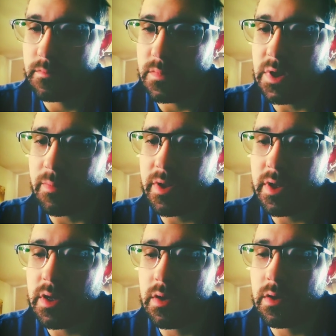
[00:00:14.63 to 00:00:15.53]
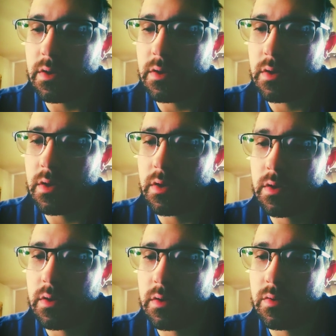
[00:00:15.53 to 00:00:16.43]
Some of the
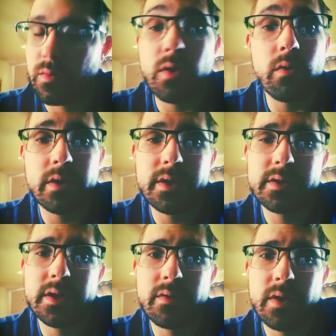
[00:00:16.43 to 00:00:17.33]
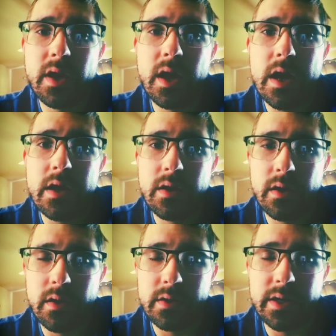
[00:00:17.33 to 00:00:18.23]
recordings that we
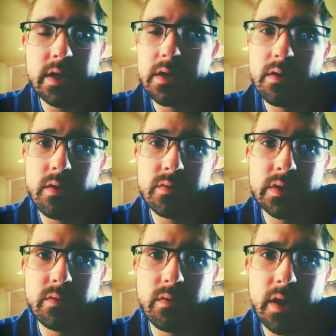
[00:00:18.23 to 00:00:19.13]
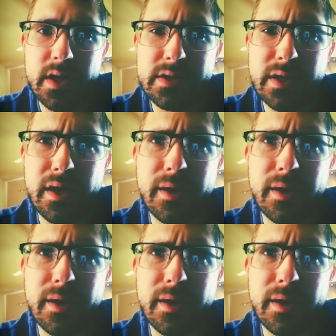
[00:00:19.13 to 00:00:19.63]
had didn't go so great.